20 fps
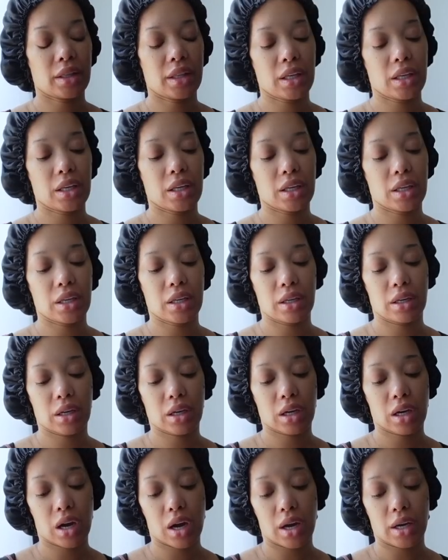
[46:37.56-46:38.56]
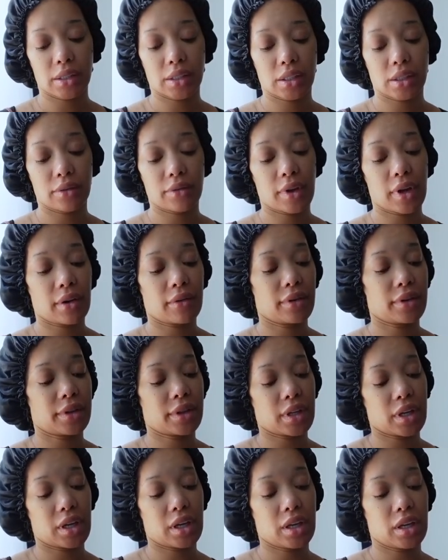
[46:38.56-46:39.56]
the cost of
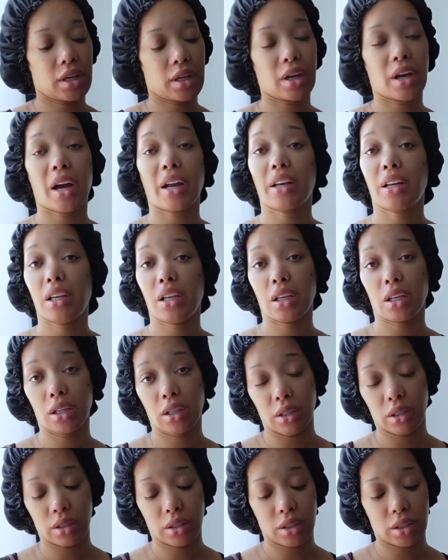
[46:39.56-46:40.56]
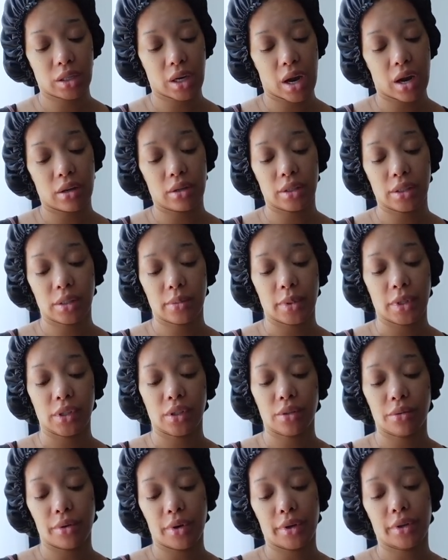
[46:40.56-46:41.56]
everything, I did good. I only spent
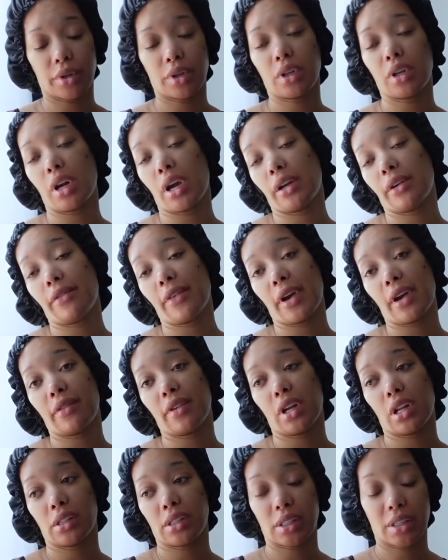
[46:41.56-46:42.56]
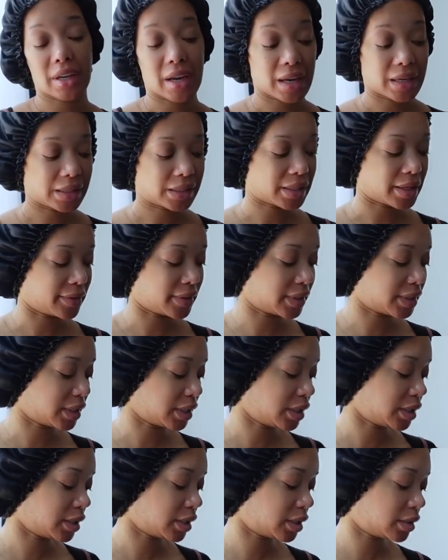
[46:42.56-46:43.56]
two hundred ninety-five dollars and ninety-seven
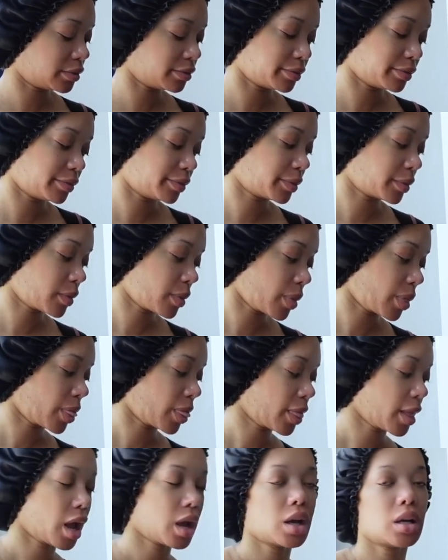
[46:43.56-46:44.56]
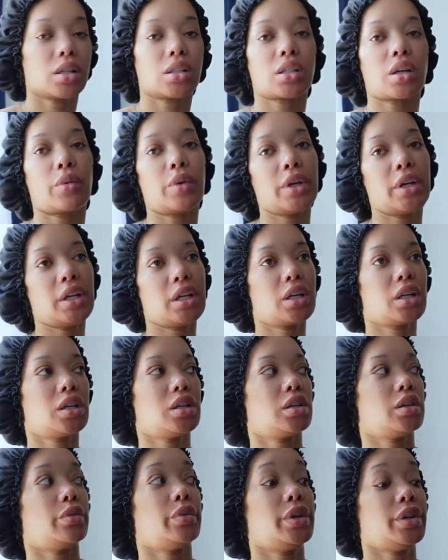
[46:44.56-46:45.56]
cents. So we did
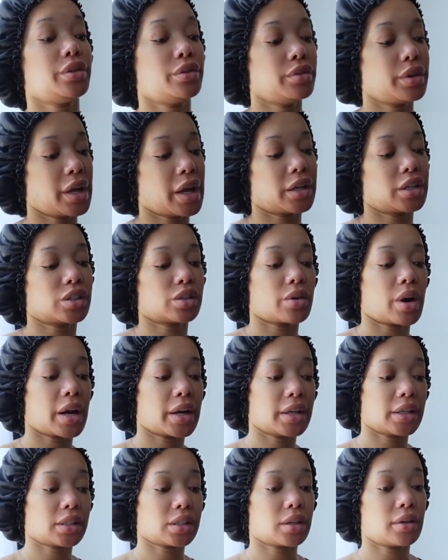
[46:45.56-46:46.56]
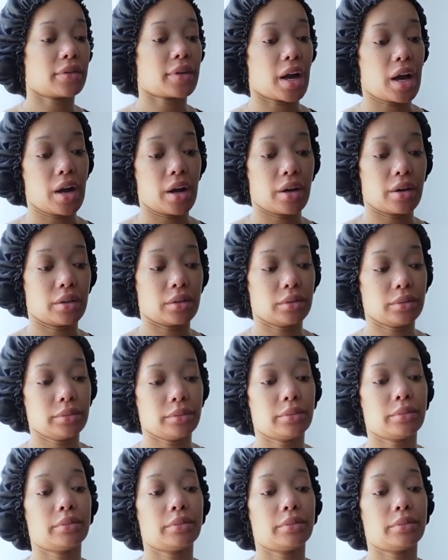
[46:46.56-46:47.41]
good. We do got to try that stuff on